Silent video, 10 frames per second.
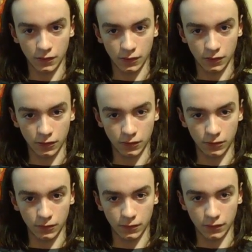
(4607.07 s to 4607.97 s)
who
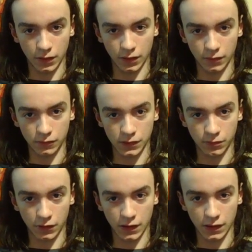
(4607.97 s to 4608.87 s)
was
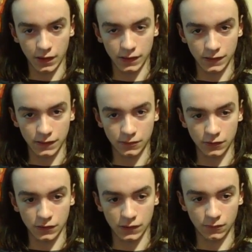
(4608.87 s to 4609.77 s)
pretty nice, but
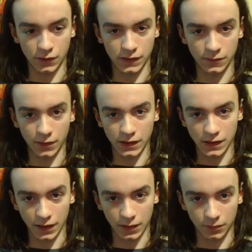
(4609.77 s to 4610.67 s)
just wasn't my
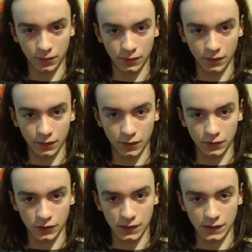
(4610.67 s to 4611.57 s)
type.
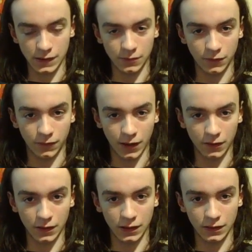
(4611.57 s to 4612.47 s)
She seemed
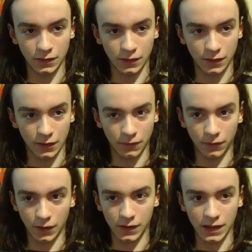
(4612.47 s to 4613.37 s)
very,
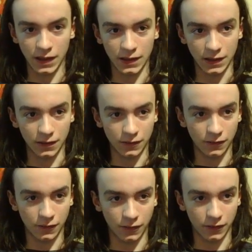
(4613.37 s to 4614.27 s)
very keen
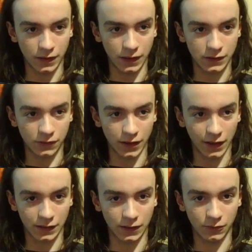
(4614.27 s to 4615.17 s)
on
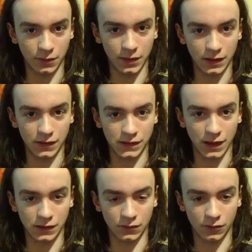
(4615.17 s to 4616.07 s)
interacting with me in a
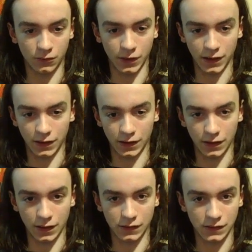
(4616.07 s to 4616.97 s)
sexual way,
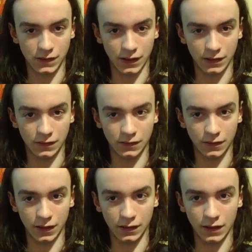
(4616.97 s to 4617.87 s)
and I
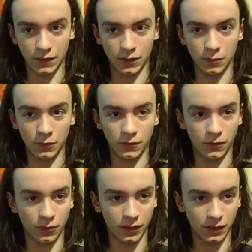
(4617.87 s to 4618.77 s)
didn't have the mood
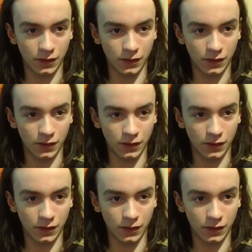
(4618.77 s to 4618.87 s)
for it,